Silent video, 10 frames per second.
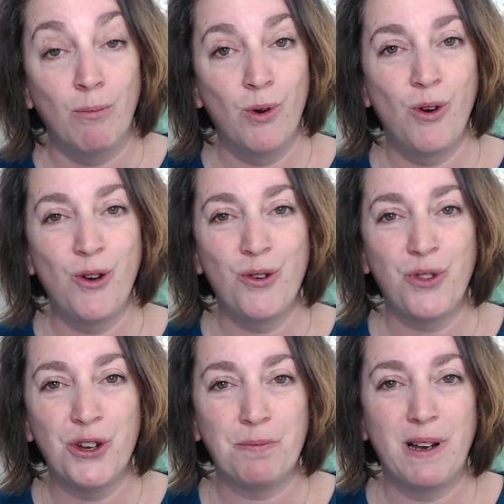more of
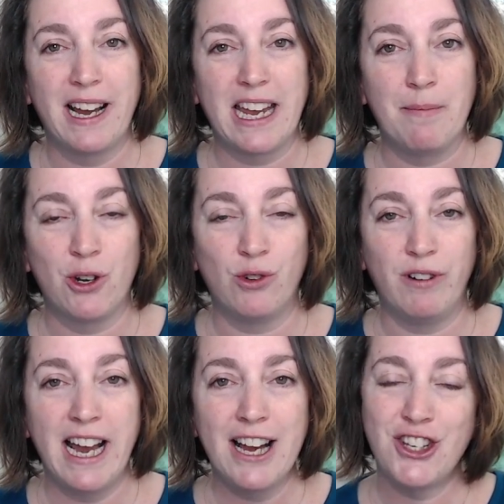those biochemical
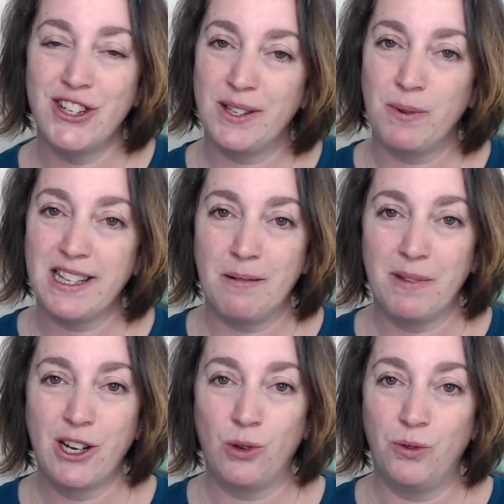reactions with
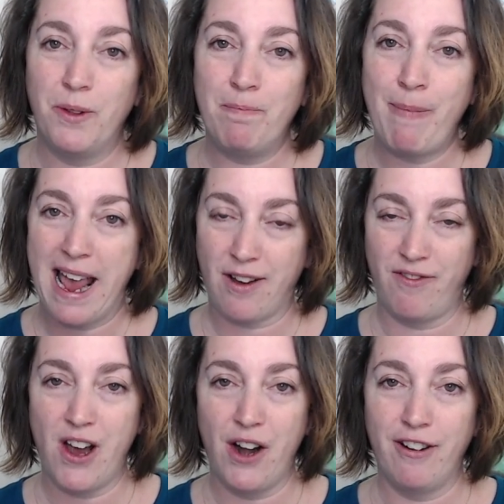something called the
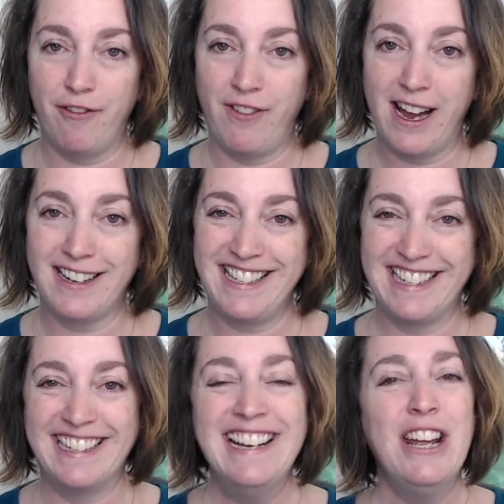backfire effect,
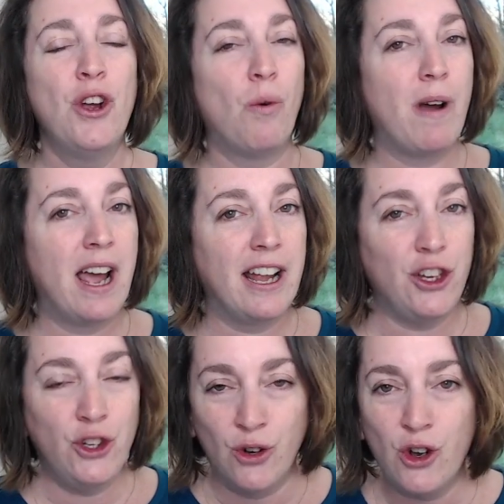yeah? Where
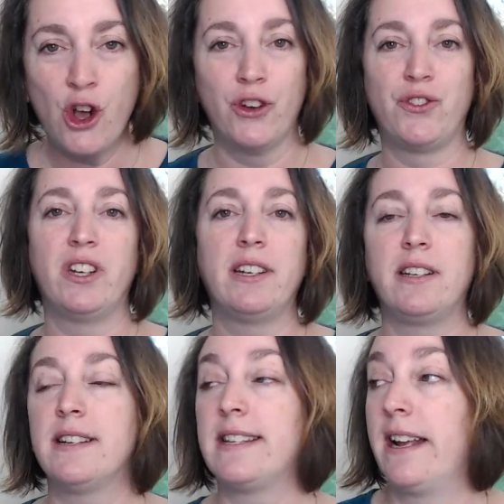you're
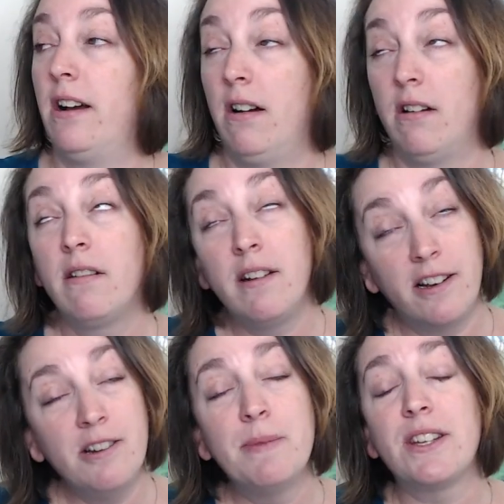contradicting it, saying, oh
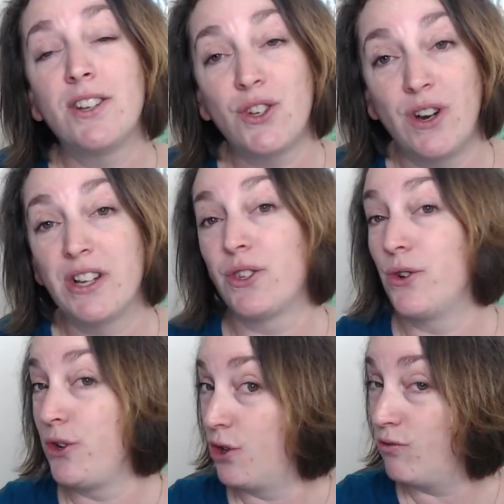no, Mr. Stress
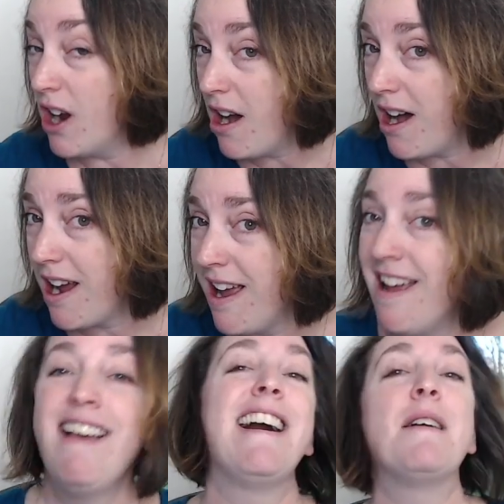Thought, you're wrong.
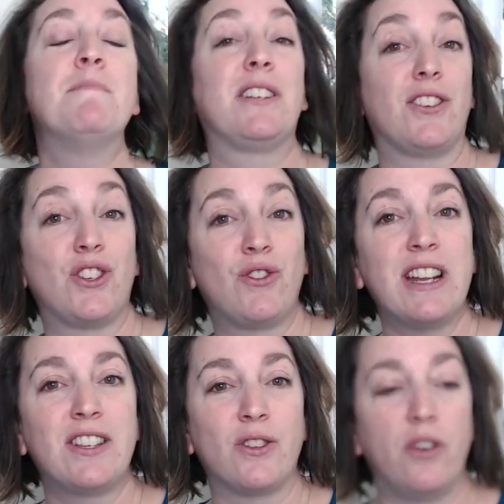And Mr.
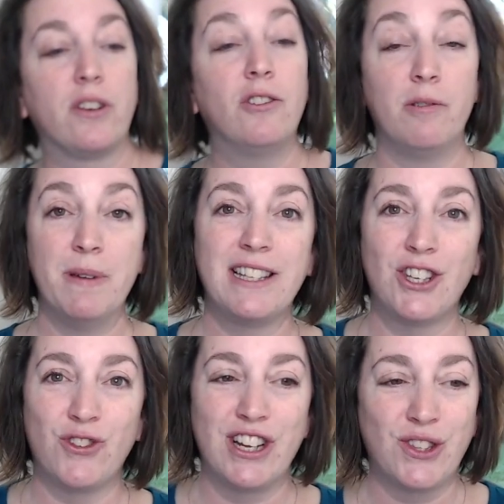Stress Thought or
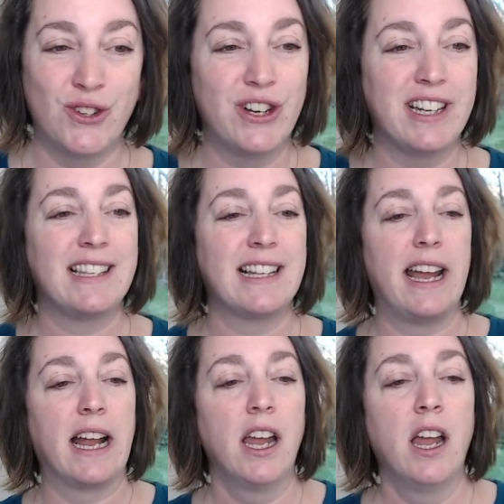Mrs. Stress Thought is
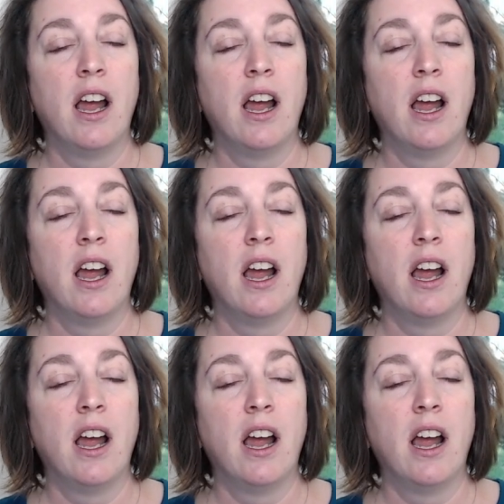saying,